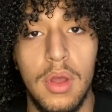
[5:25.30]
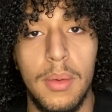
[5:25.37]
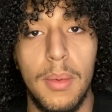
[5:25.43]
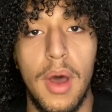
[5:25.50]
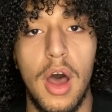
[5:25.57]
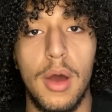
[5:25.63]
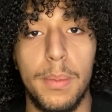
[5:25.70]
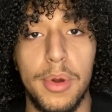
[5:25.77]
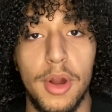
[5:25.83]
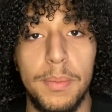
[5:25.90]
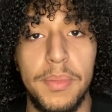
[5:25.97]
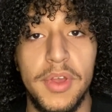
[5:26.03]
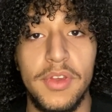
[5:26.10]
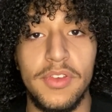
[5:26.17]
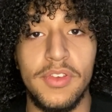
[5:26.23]
on
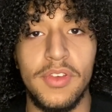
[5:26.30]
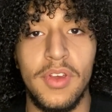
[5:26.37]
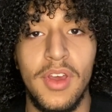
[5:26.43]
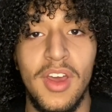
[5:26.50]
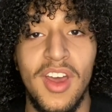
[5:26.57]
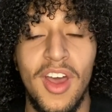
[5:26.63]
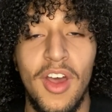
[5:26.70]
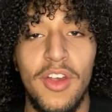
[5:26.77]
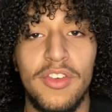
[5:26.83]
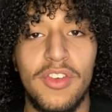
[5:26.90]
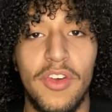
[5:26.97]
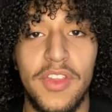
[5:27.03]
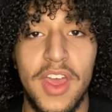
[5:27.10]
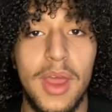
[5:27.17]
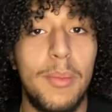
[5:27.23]
purpose.
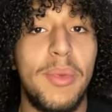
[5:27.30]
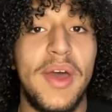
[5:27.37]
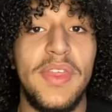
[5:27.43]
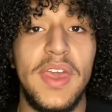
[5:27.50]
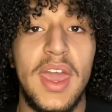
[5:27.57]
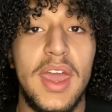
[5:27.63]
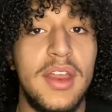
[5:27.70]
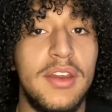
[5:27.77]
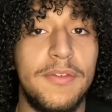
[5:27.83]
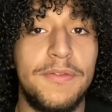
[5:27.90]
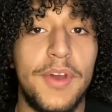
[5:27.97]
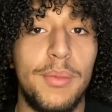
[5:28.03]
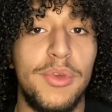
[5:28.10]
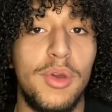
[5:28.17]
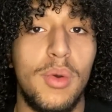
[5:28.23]
So then by the end of
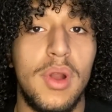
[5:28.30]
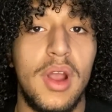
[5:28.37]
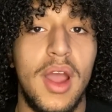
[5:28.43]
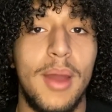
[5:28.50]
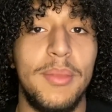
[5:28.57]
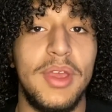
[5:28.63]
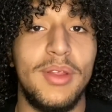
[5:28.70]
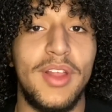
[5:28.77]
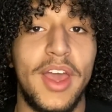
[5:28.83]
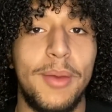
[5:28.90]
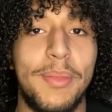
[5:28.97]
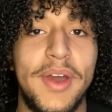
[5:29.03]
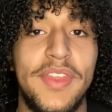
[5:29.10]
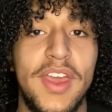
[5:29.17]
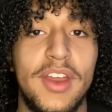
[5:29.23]
February, I mean, like
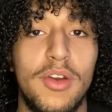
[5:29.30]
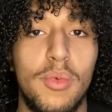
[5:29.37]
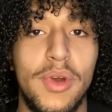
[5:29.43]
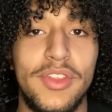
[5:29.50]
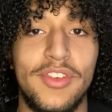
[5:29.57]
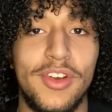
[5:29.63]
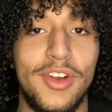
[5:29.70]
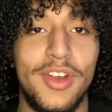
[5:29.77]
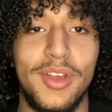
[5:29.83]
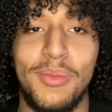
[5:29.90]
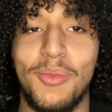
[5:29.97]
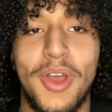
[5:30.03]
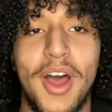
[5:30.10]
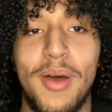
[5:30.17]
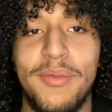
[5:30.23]
by the end of winter,
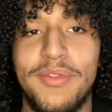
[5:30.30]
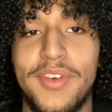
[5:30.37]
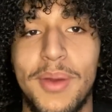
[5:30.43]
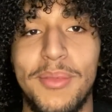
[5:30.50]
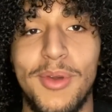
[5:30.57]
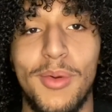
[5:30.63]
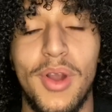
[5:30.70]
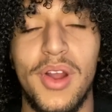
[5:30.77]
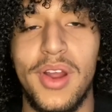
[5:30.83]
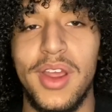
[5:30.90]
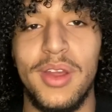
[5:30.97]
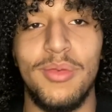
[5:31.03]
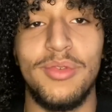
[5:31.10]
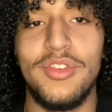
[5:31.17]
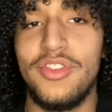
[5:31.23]
come
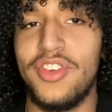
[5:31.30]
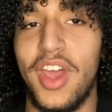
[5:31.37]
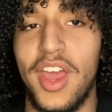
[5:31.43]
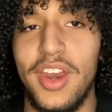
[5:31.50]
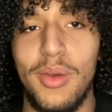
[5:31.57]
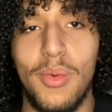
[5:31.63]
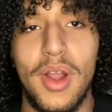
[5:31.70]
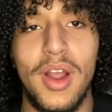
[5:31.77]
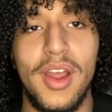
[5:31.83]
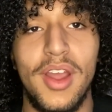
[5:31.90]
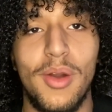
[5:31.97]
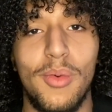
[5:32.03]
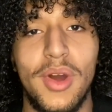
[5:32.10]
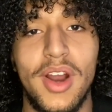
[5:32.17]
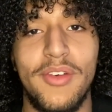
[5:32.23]
February, January,
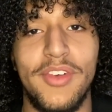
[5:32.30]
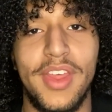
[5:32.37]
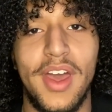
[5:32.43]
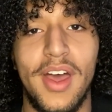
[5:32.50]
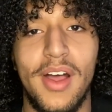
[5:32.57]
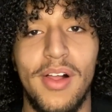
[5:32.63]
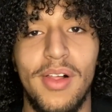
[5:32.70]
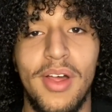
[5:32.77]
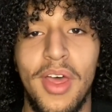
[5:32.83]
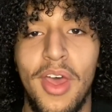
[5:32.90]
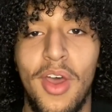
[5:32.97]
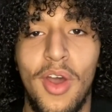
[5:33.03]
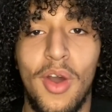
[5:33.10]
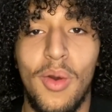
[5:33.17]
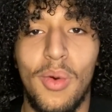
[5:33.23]
or whatever the hell,
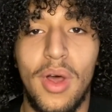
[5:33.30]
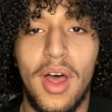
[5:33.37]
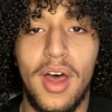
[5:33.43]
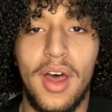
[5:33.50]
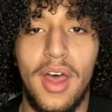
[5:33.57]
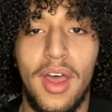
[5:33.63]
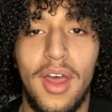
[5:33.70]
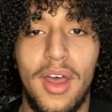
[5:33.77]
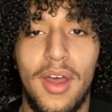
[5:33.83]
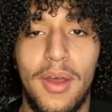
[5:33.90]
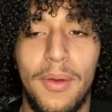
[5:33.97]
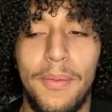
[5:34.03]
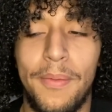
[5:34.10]
uh,